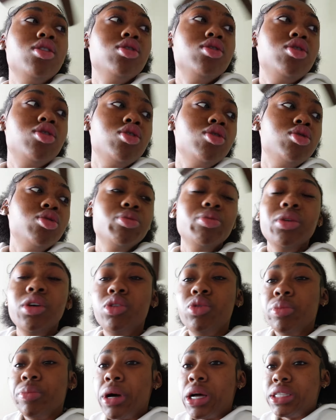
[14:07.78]
to
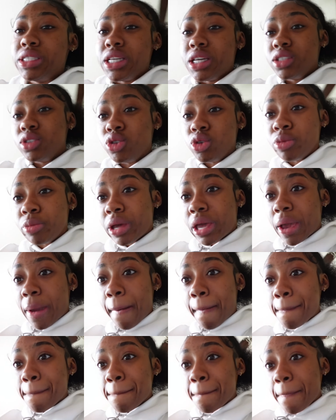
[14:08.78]
book my tattoo
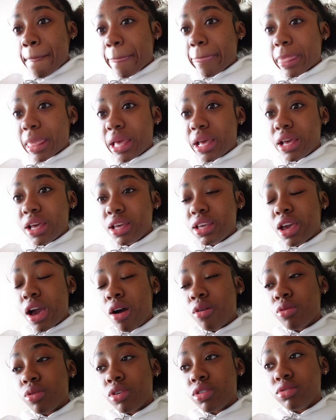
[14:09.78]
man and
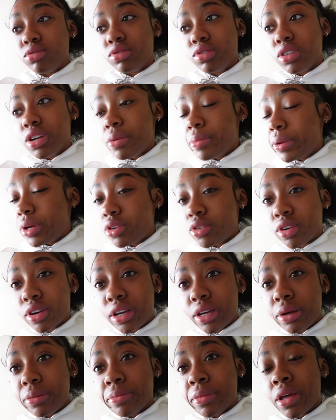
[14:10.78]
y'all want number
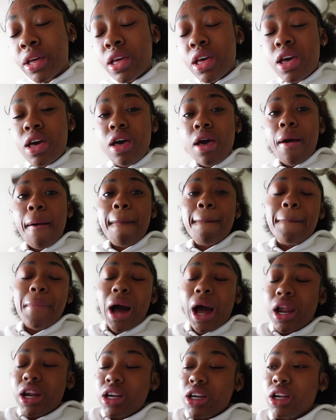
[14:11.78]
cream,
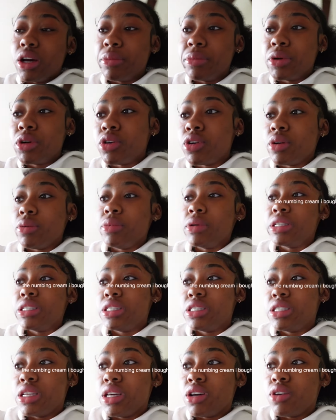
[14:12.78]
buy the number cream
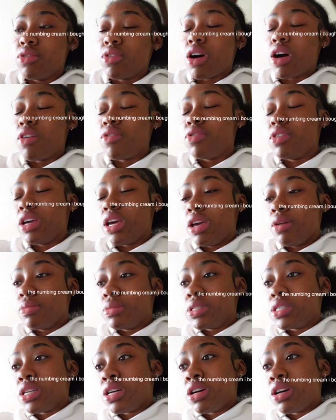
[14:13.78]
yourself off of
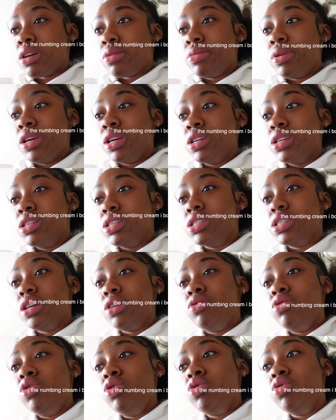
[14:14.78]
Amazon, because
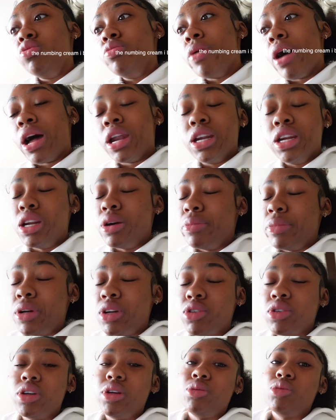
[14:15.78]
if you buy the number
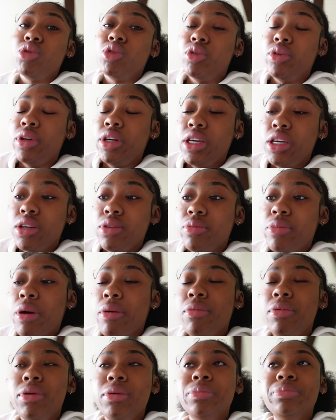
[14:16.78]
cream through him,
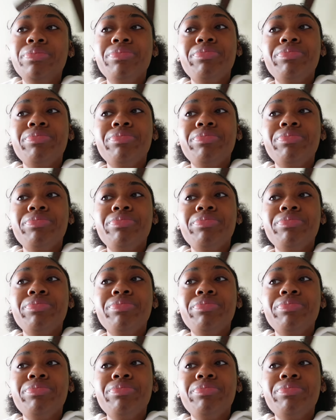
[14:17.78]
baby,